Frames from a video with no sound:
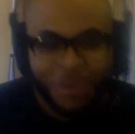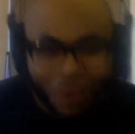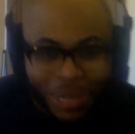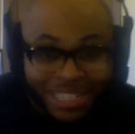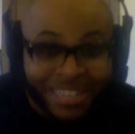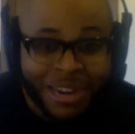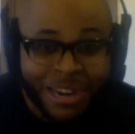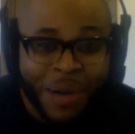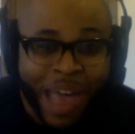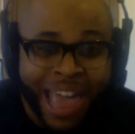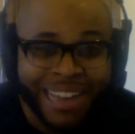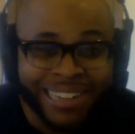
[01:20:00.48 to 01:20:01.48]
which is the new
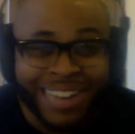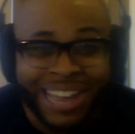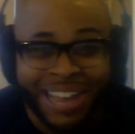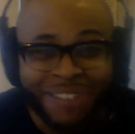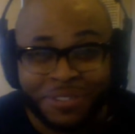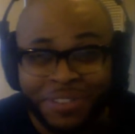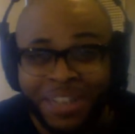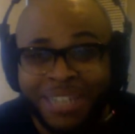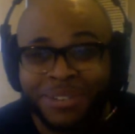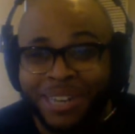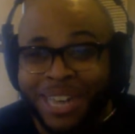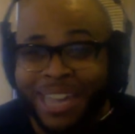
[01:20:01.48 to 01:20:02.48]
hashtag for
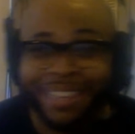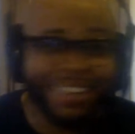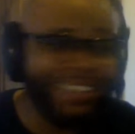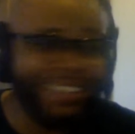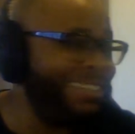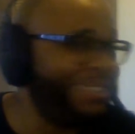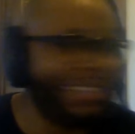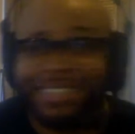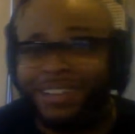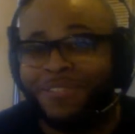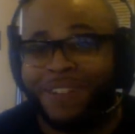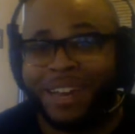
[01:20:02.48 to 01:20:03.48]
Faisal and Haley, because I think
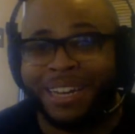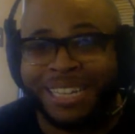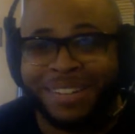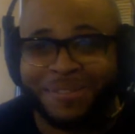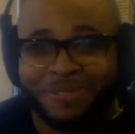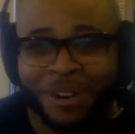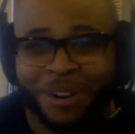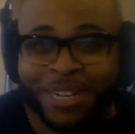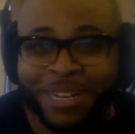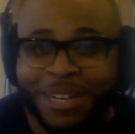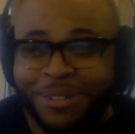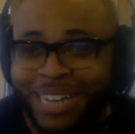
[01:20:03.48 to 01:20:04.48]
they're finally
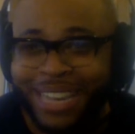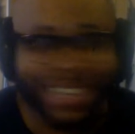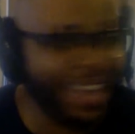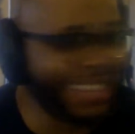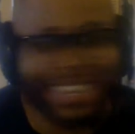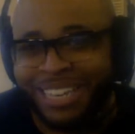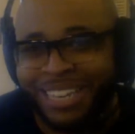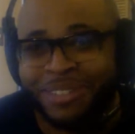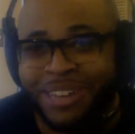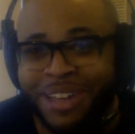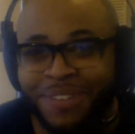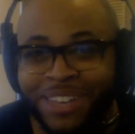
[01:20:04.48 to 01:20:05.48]
confirmed, coach. I think
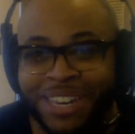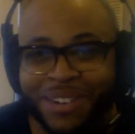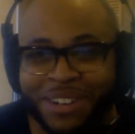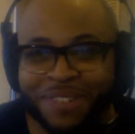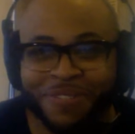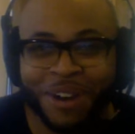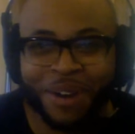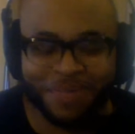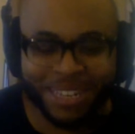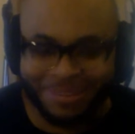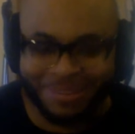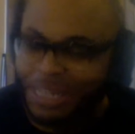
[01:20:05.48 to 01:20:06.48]
using that veto confirmed
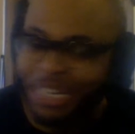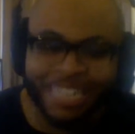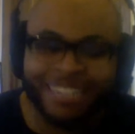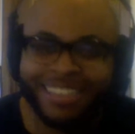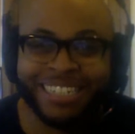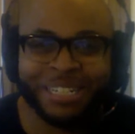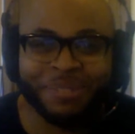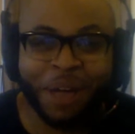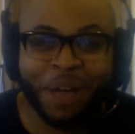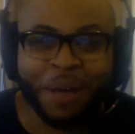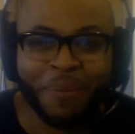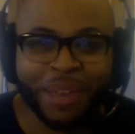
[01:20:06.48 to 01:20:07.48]
it, but that's just
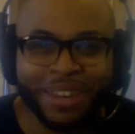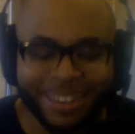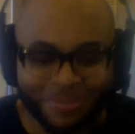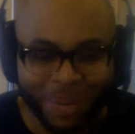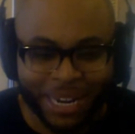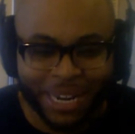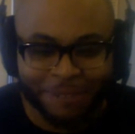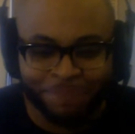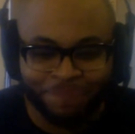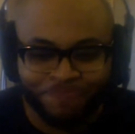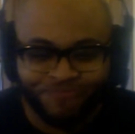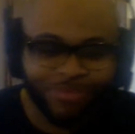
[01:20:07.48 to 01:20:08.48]
my opinion. But
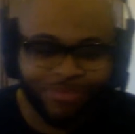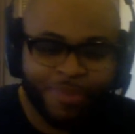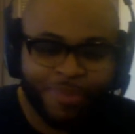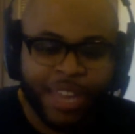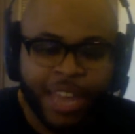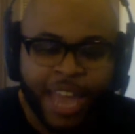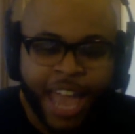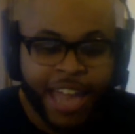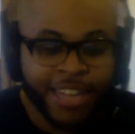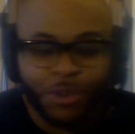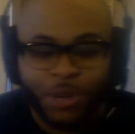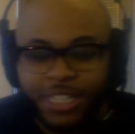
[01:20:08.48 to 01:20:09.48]

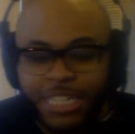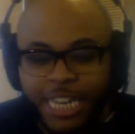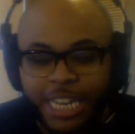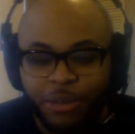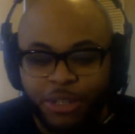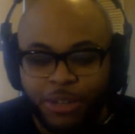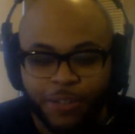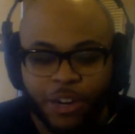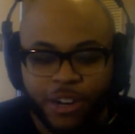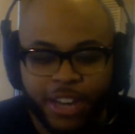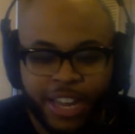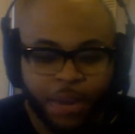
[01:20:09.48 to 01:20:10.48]
Hazel continues to
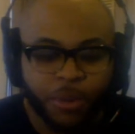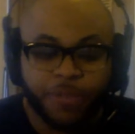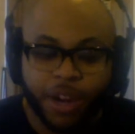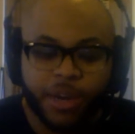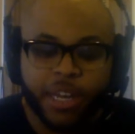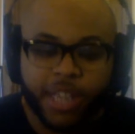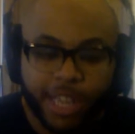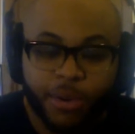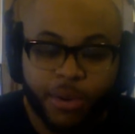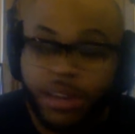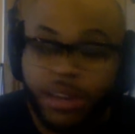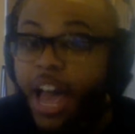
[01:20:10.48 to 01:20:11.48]
flirt, and it was very
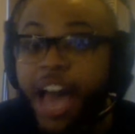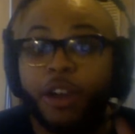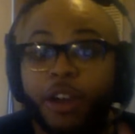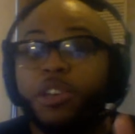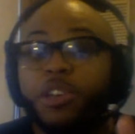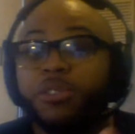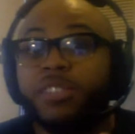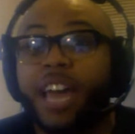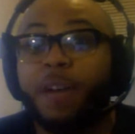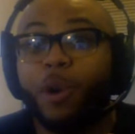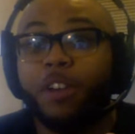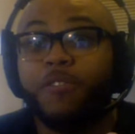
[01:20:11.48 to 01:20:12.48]
cute. I don't use
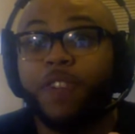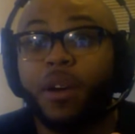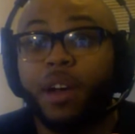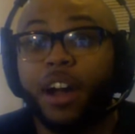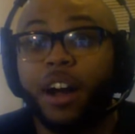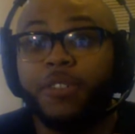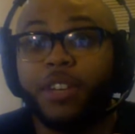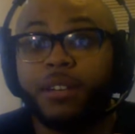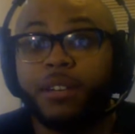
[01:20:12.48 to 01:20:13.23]
that word very often.